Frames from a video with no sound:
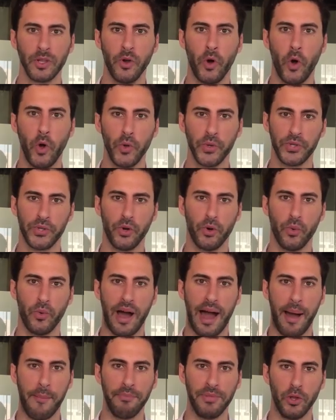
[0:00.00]

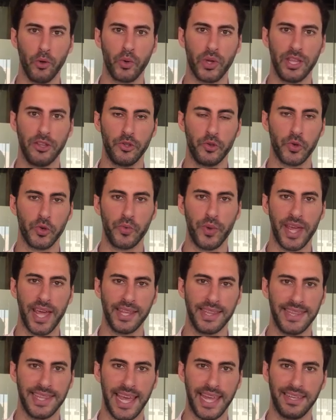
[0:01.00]
Also, I'm looking to
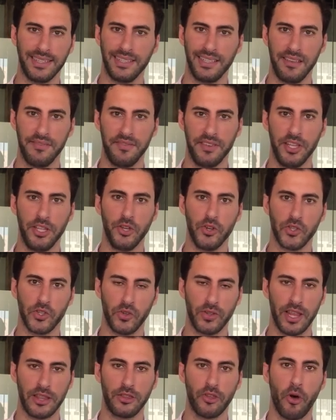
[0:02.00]
create daily videos
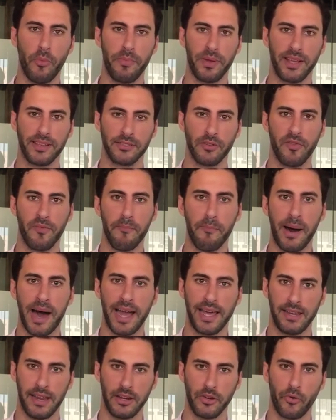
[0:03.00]
on the topics of
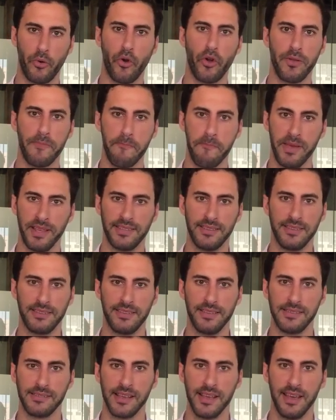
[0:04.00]
buying and growing
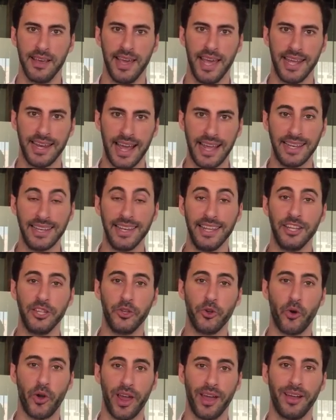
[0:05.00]
businesses, and I need
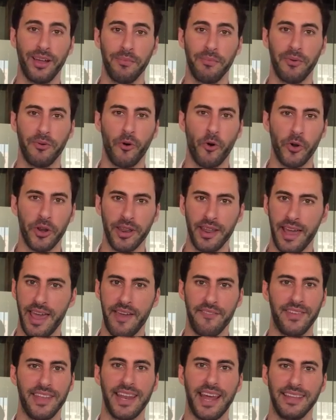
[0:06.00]
your help on
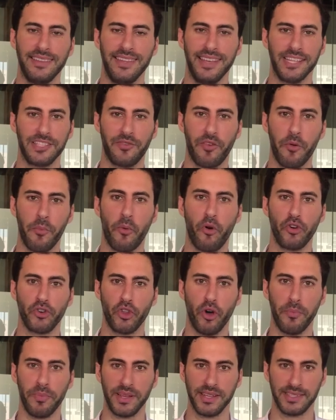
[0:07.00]
having ideas for more
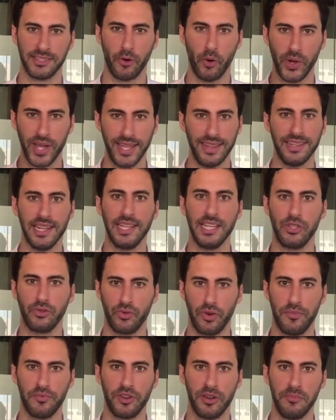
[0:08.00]
topics. So, in the
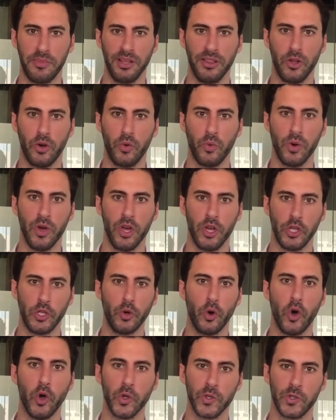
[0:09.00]
description below,
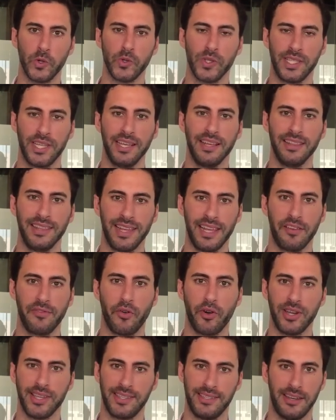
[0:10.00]
you also see a link
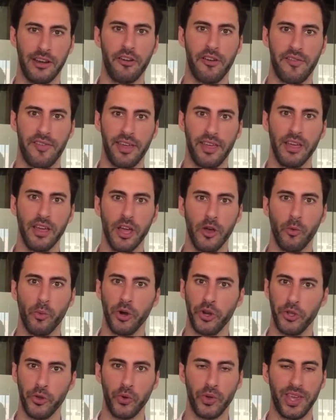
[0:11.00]
for a survey
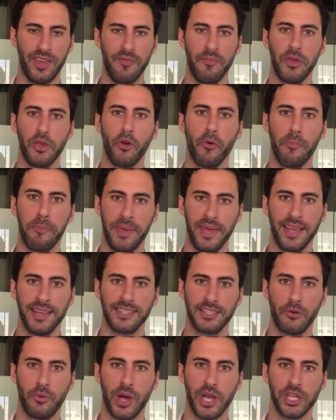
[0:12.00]
where you give me your
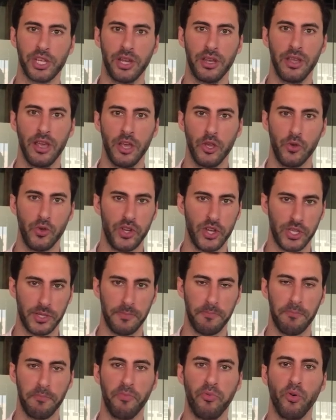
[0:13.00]
biggest question. You
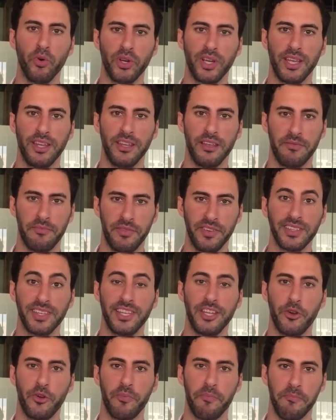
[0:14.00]
just fill in, fill
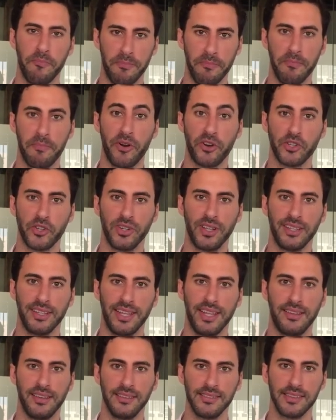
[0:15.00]
in your personal
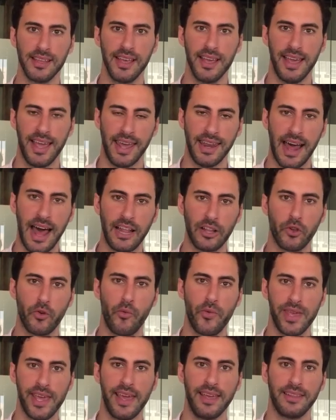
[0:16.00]
details and I'll
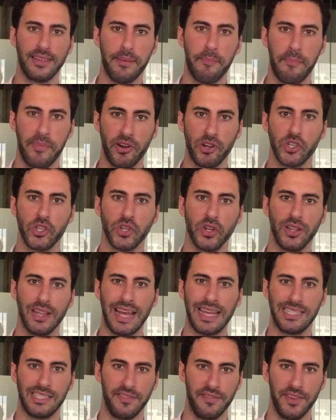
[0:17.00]
create a
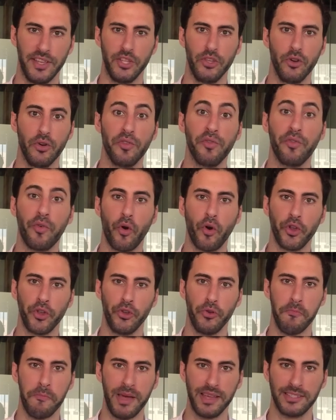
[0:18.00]
personalized video for
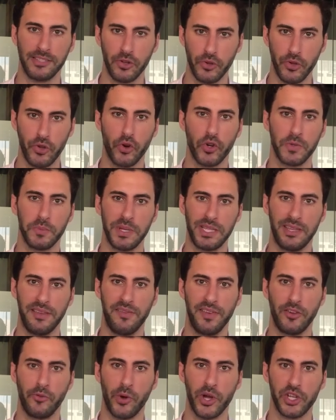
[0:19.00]
you based on your
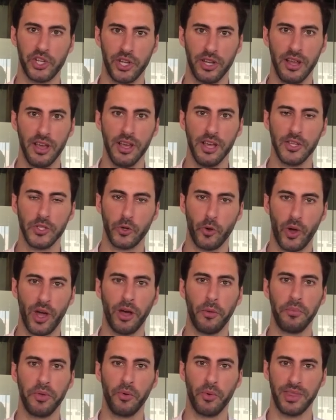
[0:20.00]
specific question. So
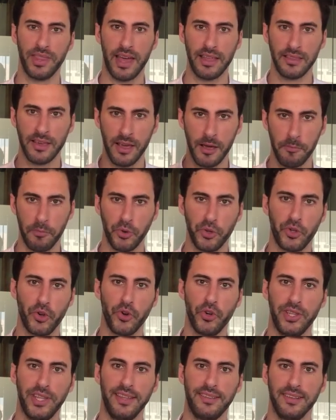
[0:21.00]
help me with that. Put
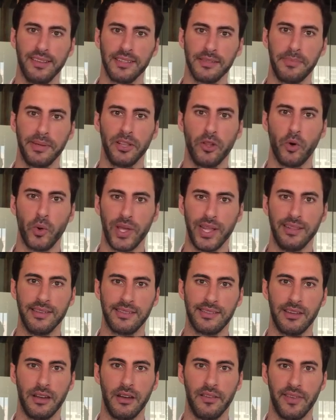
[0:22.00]
your details below in the
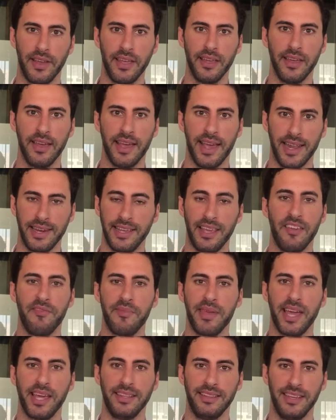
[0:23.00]
survey and give
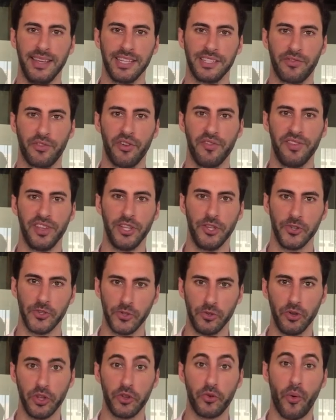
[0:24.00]
me ideas for
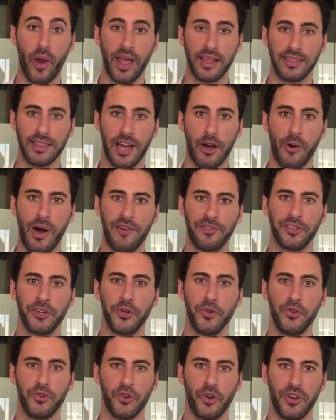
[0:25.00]
videos. Do it right now after
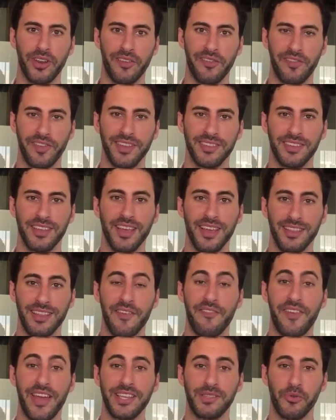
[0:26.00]
you join the,
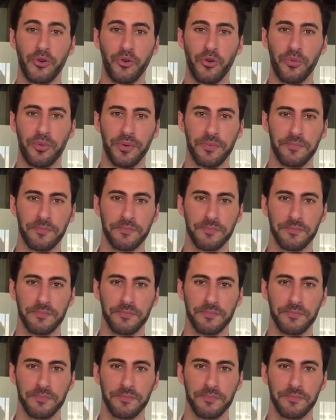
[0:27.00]
Facebook group.